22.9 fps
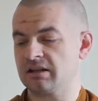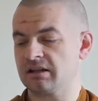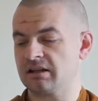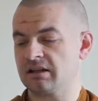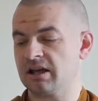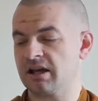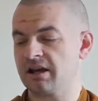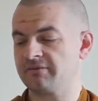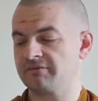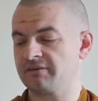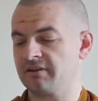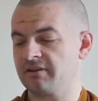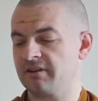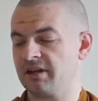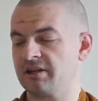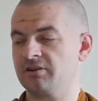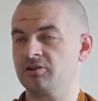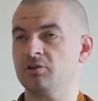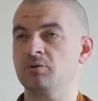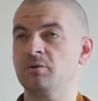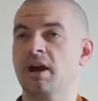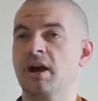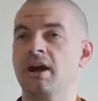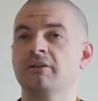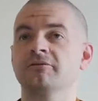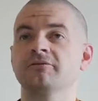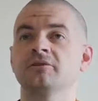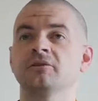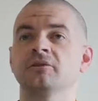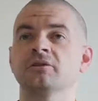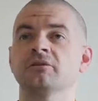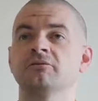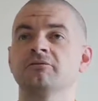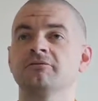After that, you have to
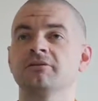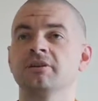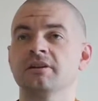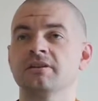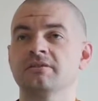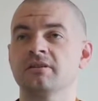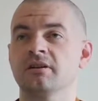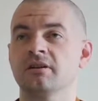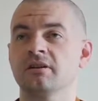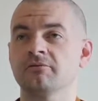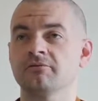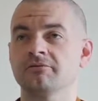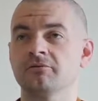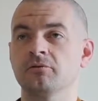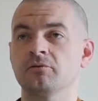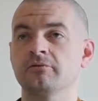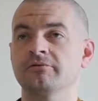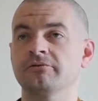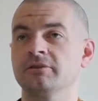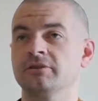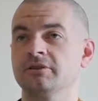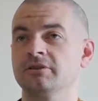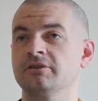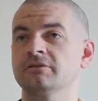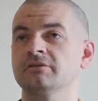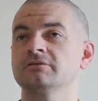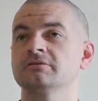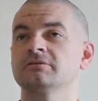confess it and forfeit it.